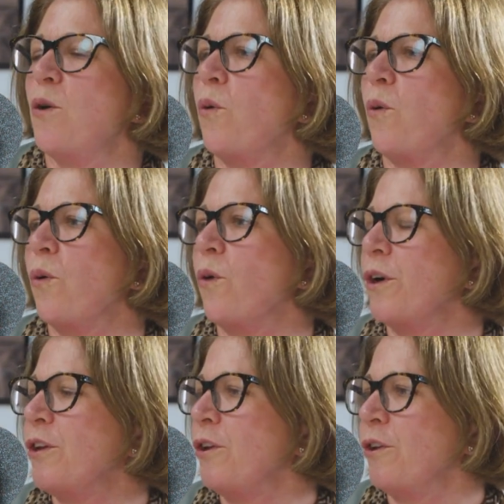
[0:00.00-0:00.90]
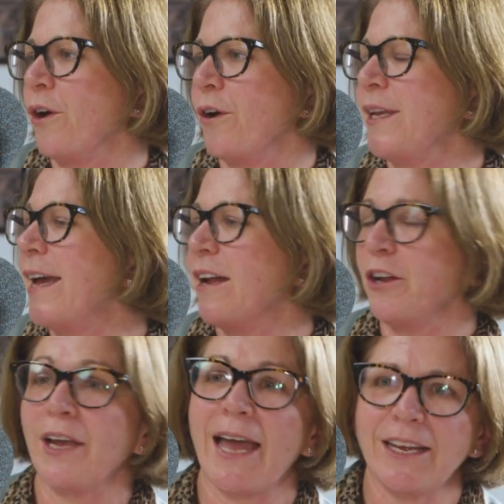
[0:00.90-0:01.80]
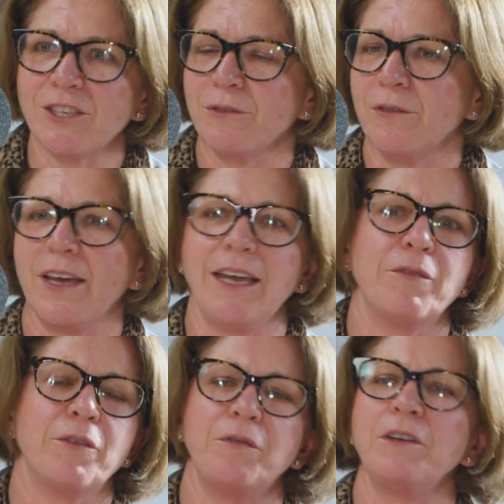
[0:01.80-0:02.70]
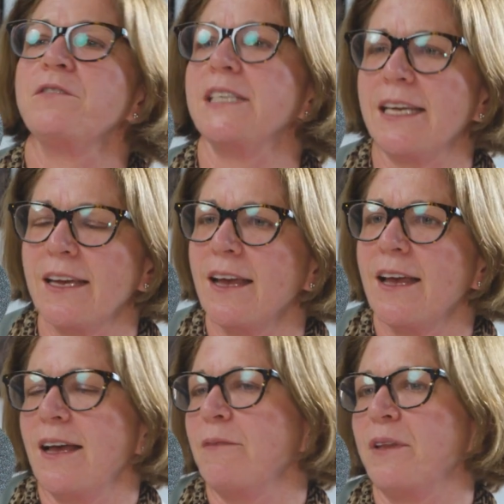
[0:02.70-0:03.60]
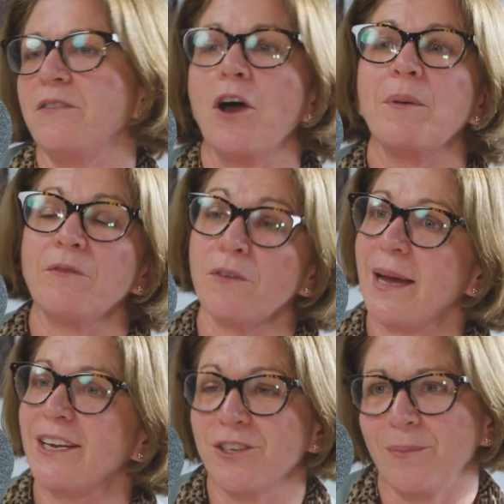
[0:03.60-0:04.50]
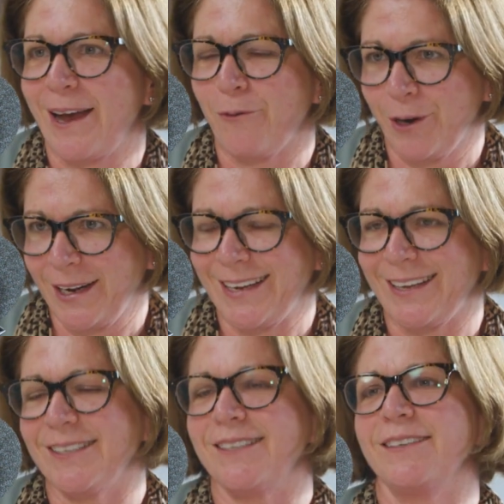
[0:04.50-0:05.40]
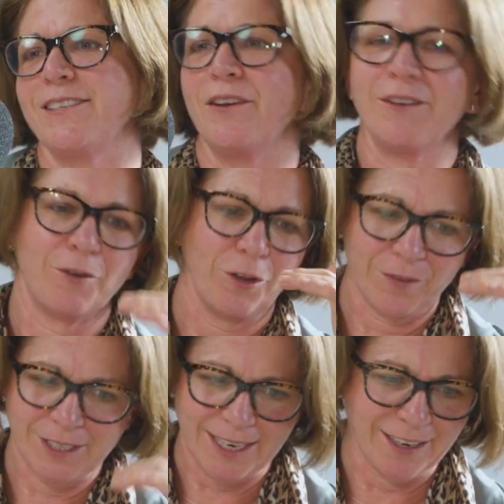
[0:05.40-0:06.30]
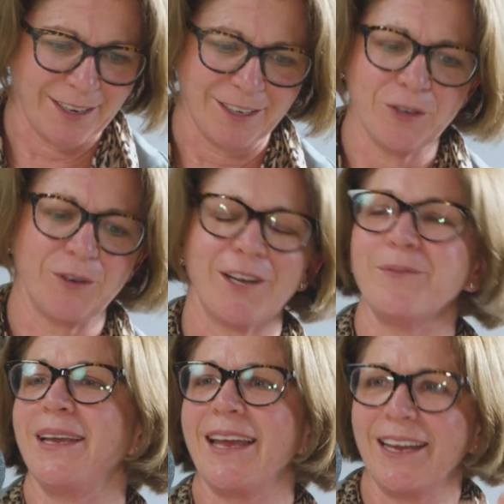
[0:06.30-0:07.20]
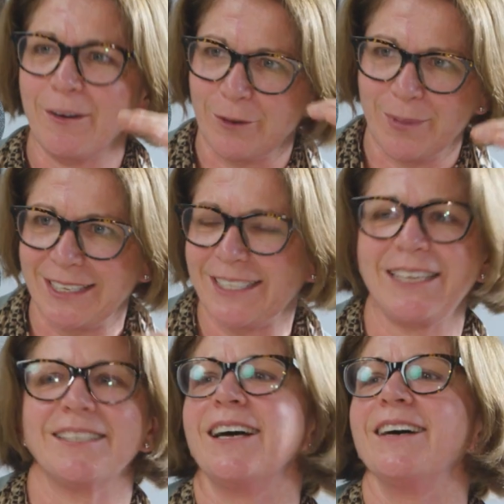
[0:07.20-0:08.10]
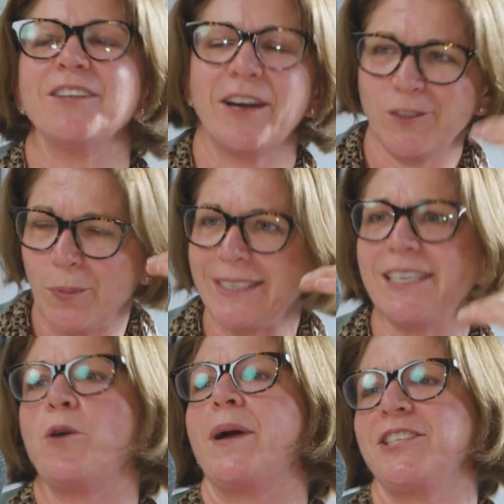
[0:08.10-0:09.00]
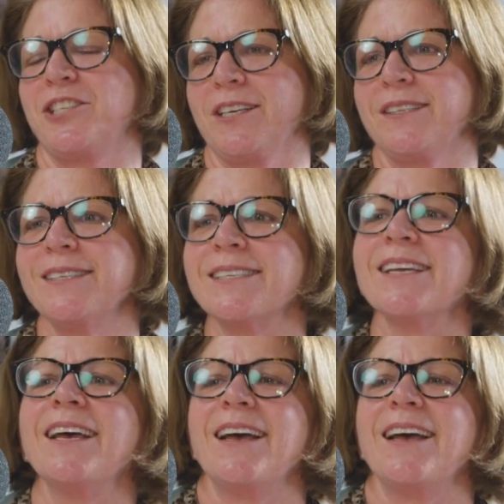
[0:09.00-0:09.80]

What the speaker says: Or, a location fee for 50 with no information about what it is. So all of a sudden you're going to be getting from an assessor like 20 questions